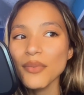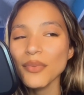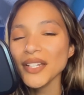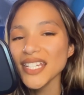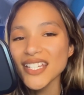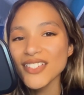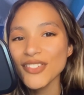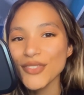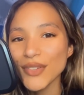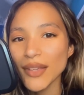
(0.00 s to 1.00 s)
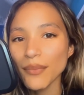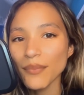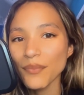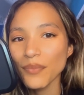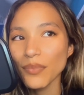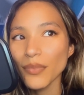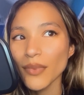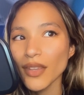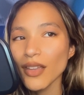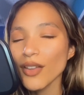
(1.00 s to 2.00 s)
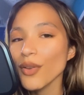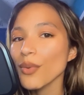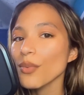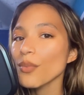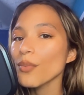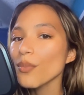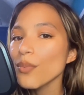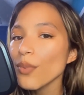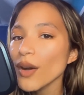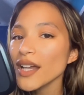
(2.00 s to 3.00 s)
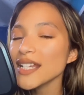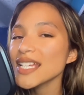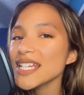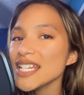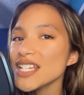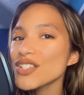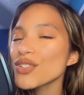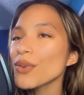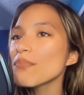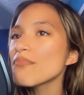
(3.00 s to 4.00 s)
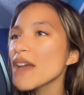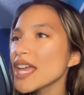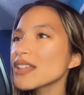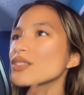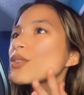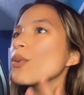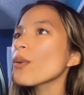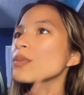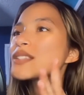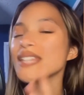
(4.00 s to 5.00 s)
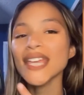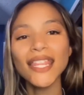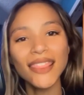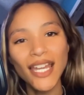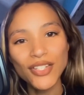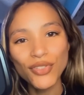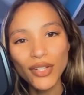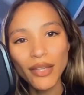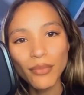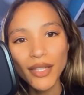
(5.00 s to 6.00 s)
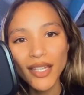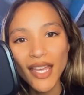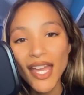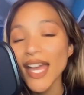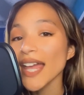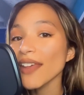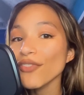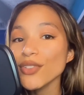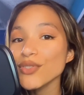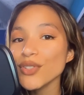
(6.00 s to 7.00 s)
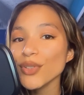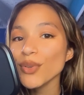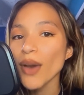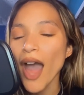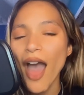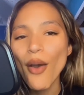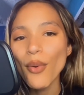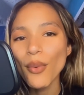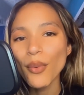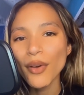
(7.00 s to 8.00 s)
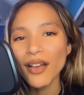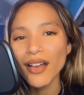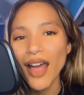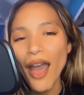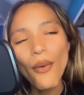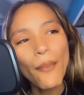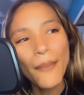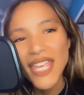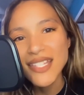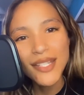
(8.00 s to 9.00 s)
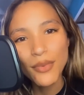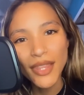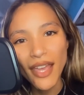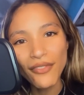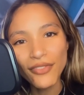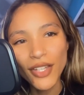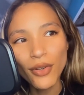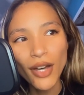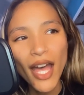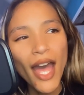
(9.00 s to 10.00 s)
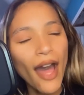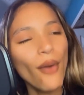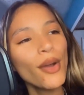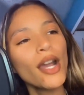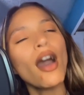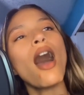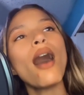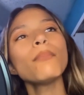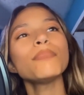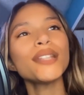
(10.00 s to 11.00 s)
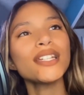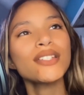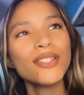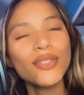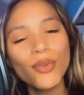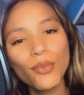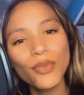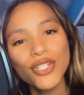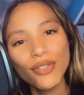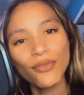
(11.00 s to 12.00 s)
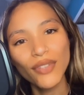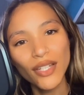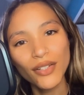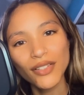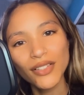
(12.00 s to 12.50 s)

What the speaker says: what is your dream? What is your main goal to hit that dream? And if you do, how amazing would that feel? How accomplished would you feel?